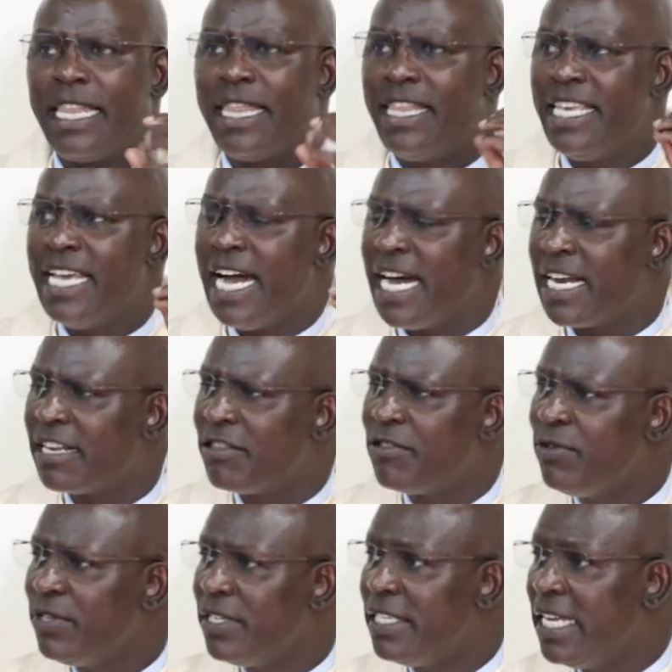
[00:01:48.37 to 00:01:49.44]
There are
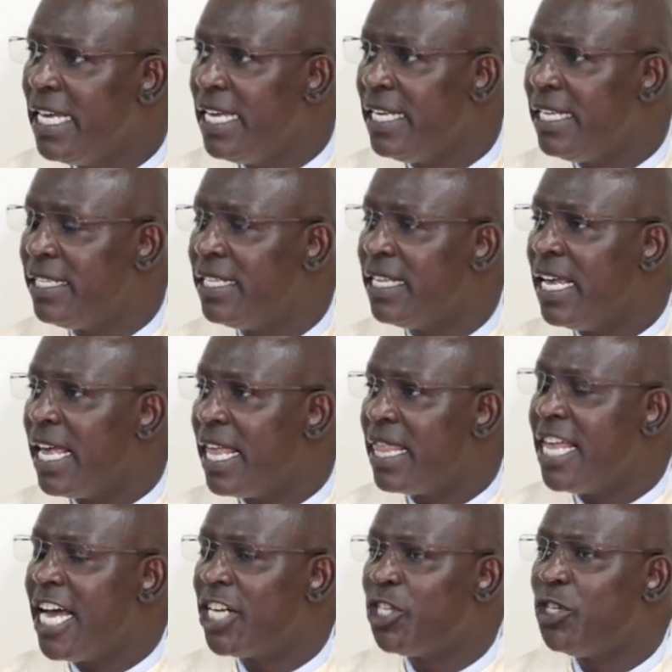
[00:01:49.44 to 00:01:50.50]
those days
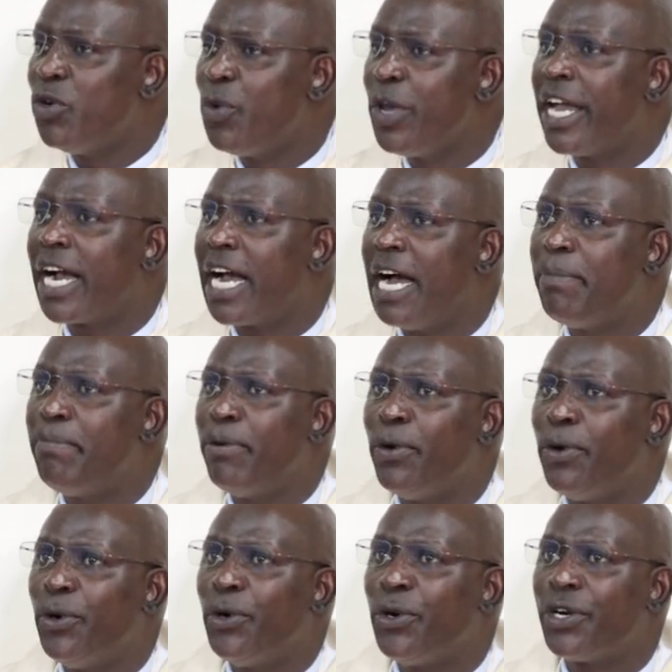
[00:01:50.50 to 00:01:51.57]
that you wake up
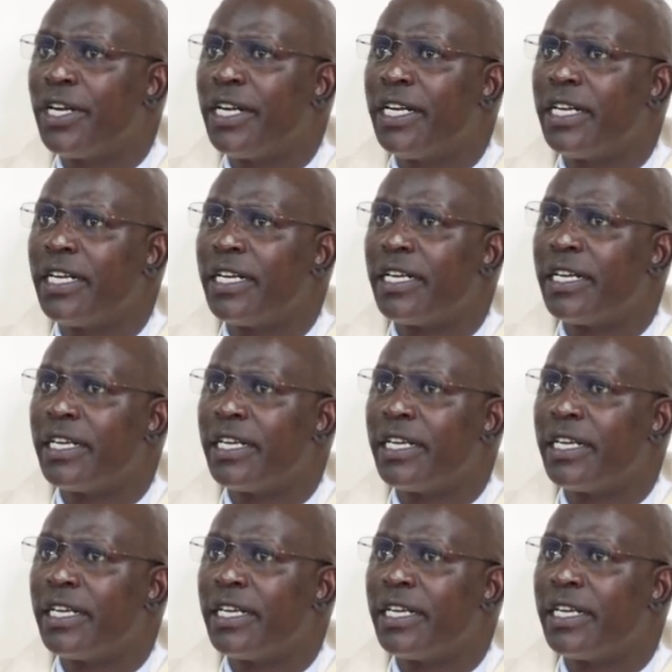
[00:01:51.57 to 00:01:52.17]
on